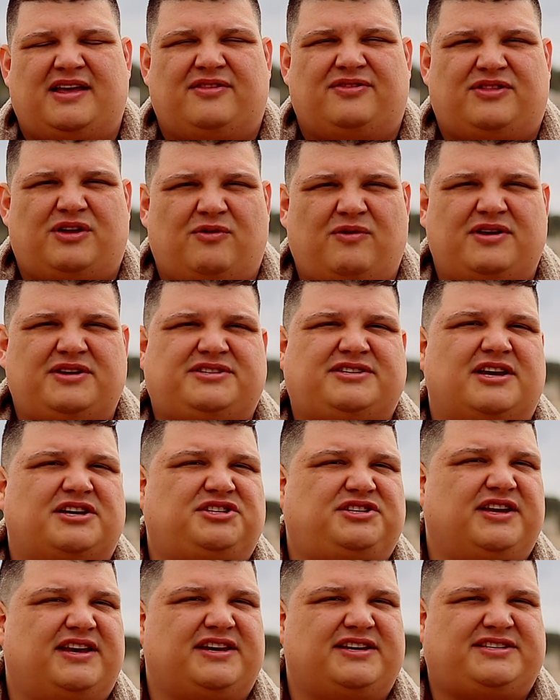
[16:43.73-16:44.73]
There is
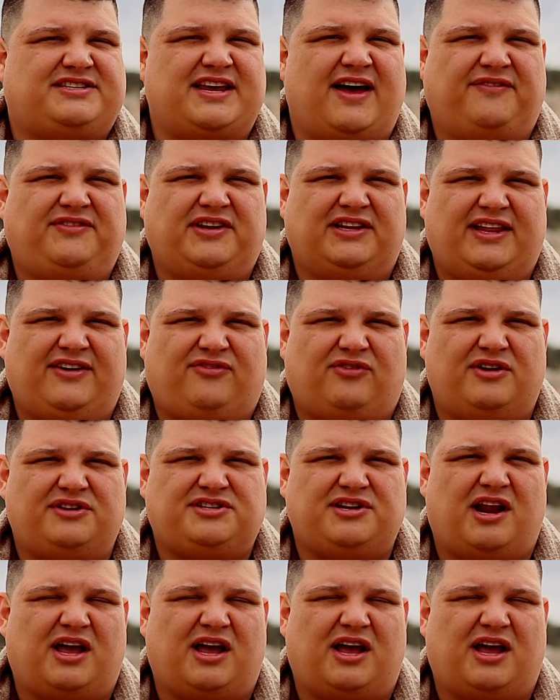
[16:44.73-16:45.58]
such thing as self-deliverance,